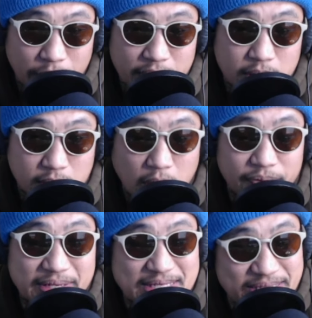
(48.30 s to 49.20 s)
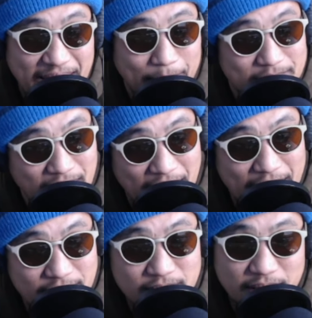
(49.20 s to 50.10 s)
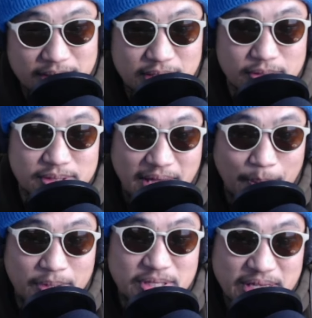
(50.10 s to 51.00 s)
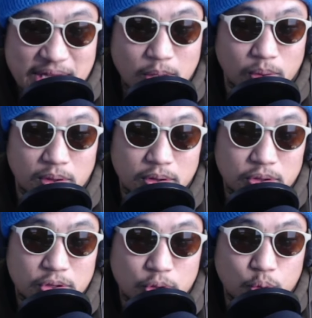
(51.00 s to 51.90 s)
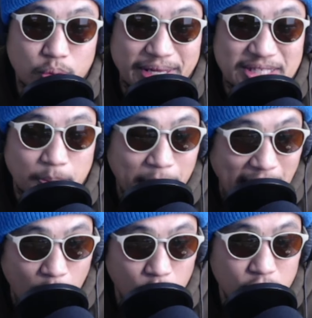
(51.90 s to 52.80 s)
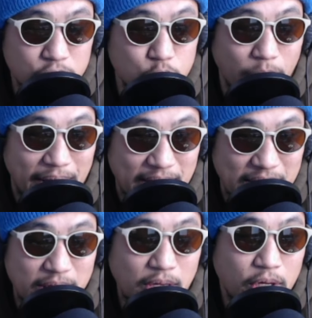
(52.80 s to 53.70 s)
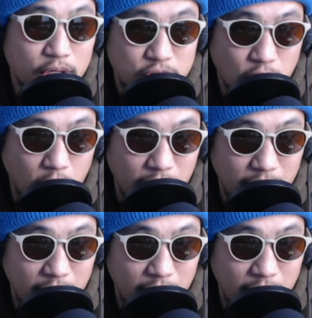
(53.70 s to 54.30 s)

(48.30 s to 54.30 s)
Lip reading: Cacophony Scamp dies, it deals damage equal to its power to any target.